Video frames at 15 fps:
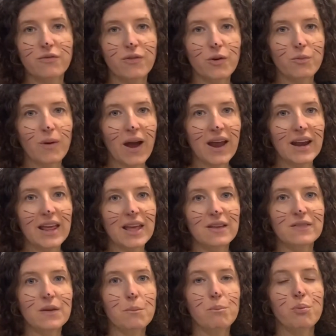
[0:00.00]
for writing,
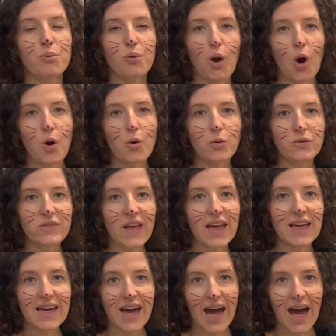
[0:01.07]
some pros
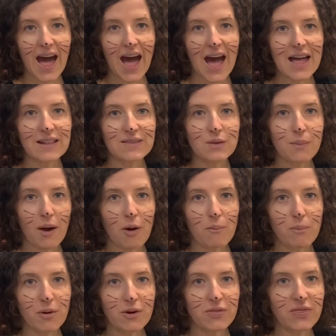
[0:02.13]
and cons
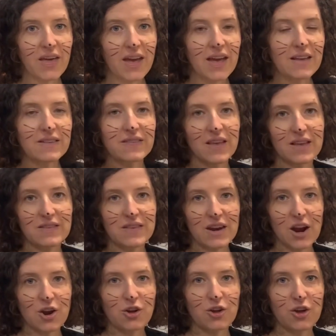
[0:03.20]
about birthdays, things that
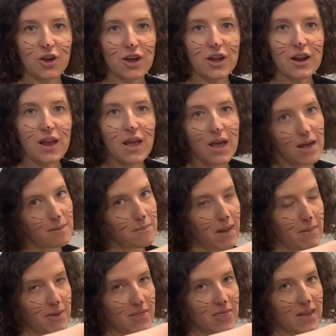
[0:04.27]
are good
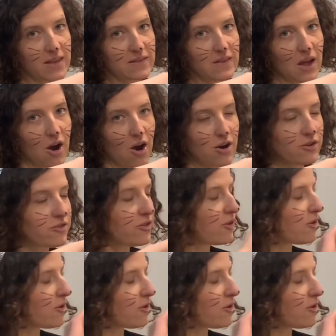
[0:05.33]
maybe things that aren't so